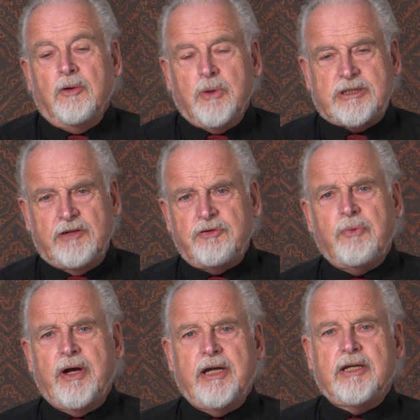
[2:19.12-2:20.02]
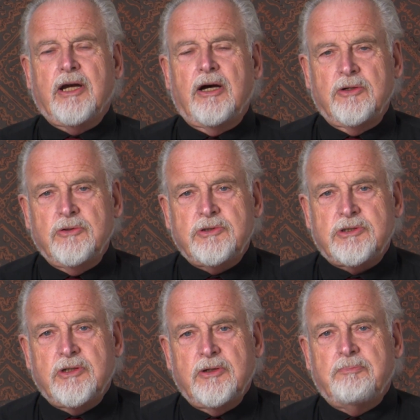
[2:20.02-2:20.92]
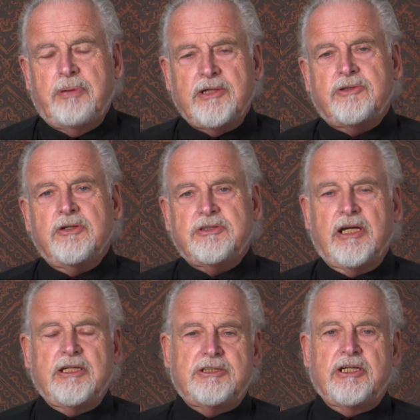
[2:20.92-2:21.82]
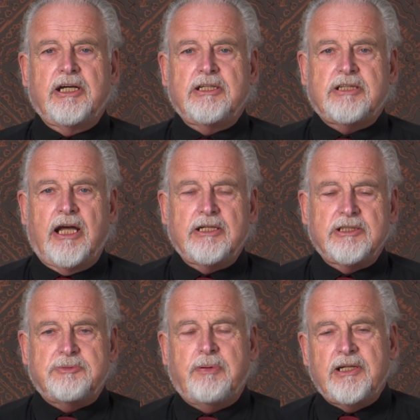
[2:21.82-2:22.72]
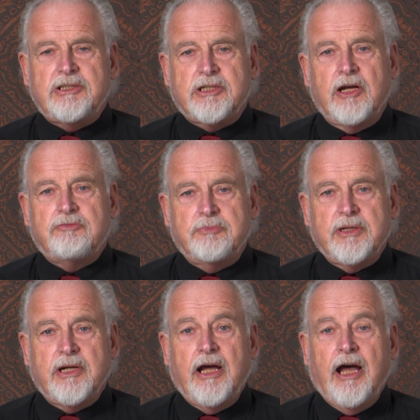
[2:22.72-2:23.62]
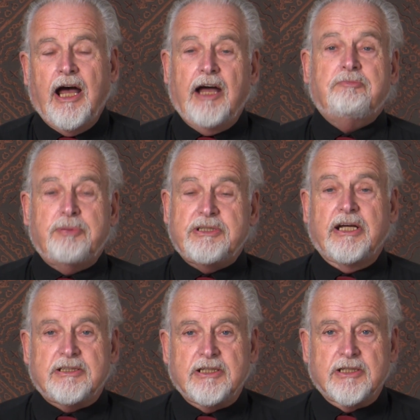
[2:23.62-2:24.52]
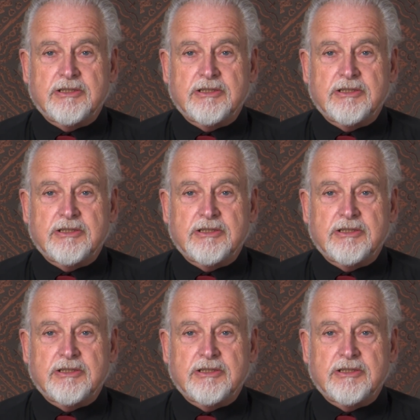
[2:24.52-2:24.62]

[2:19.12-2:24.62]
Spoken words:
Whichever way it goes, Pedro Sanchez and the Spanish government have protected